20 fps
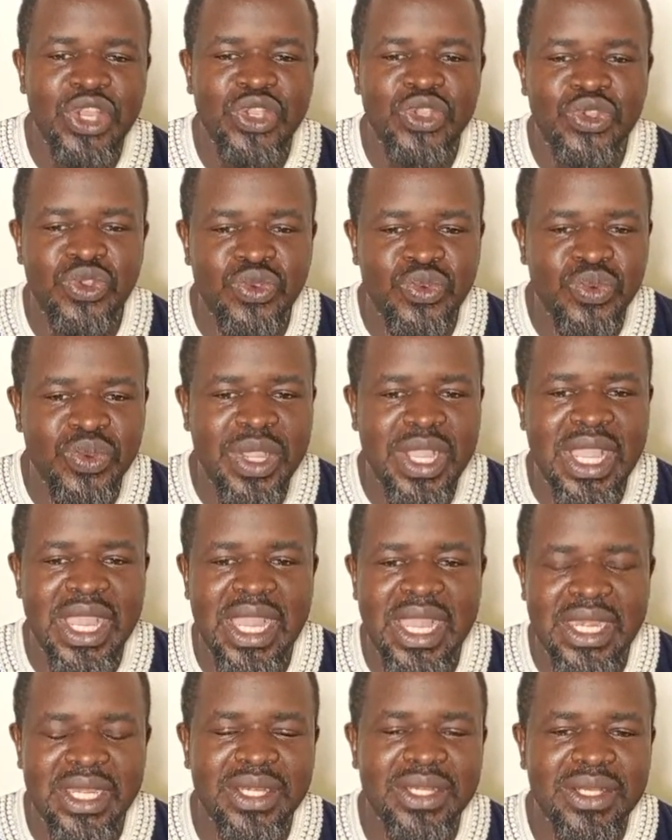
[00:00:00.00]
you
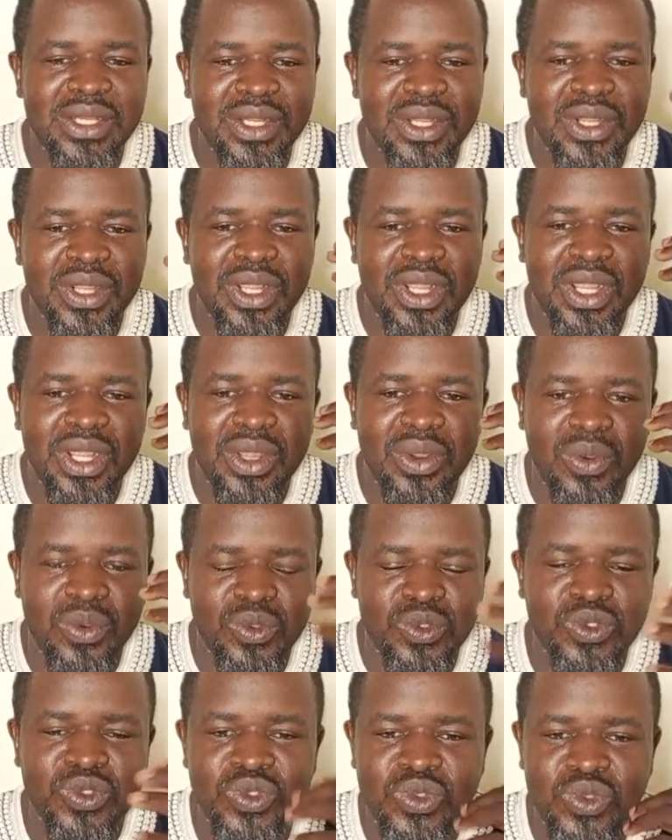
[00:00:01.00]
can
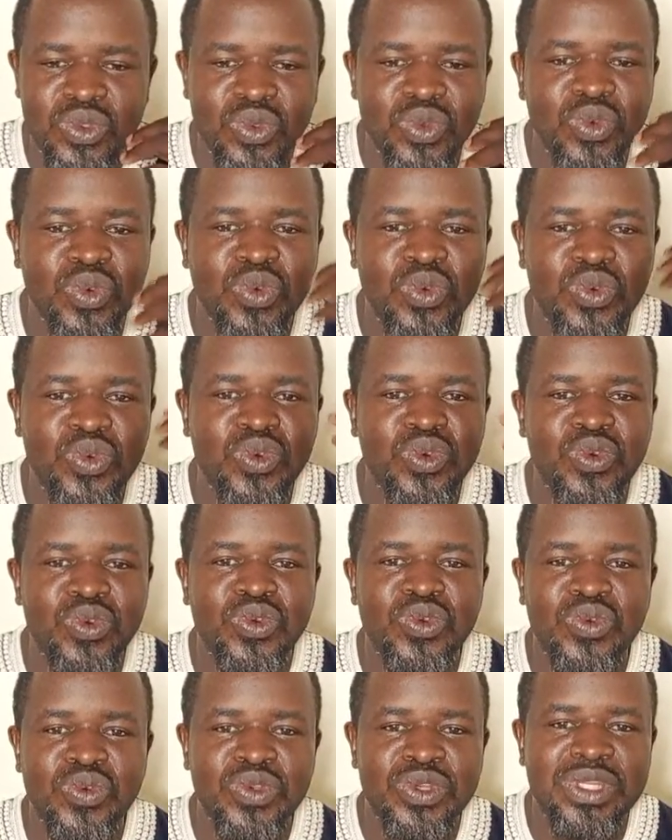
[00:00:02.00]
also
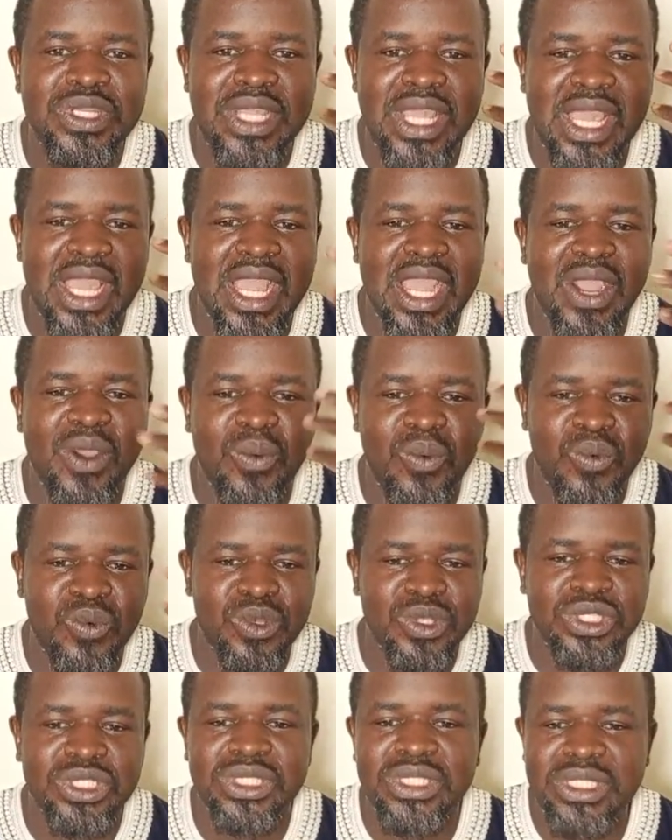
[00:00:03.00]
go there and
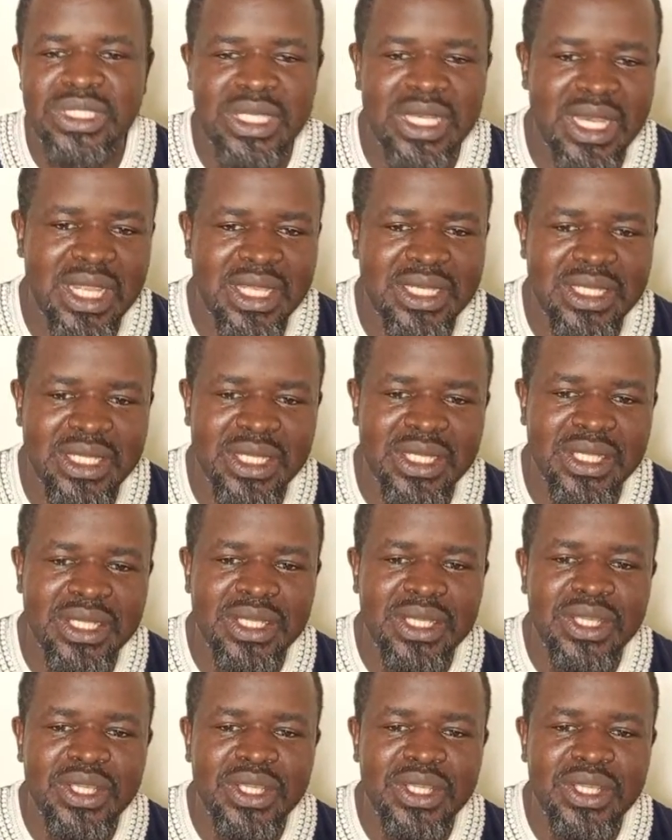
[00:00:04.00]
watch it later.